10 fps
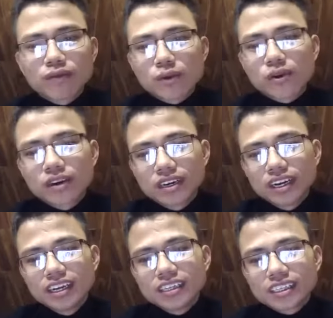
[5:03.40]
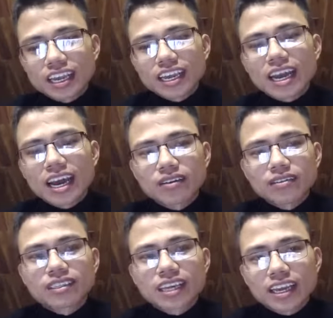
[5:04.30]
for taking out
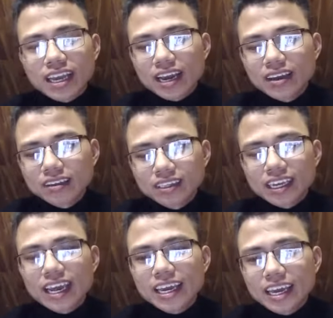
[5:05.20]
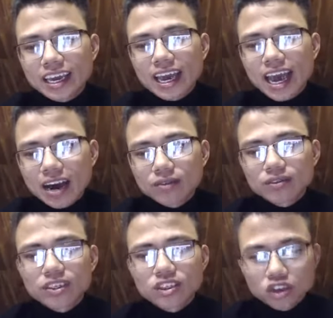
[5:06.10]
taking out
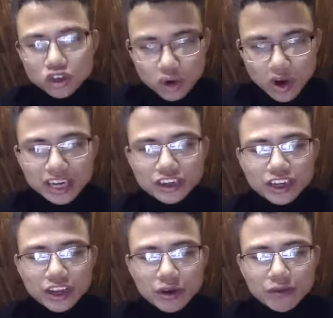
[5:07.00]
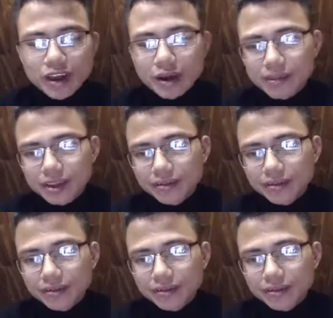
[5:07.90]
trash in your family?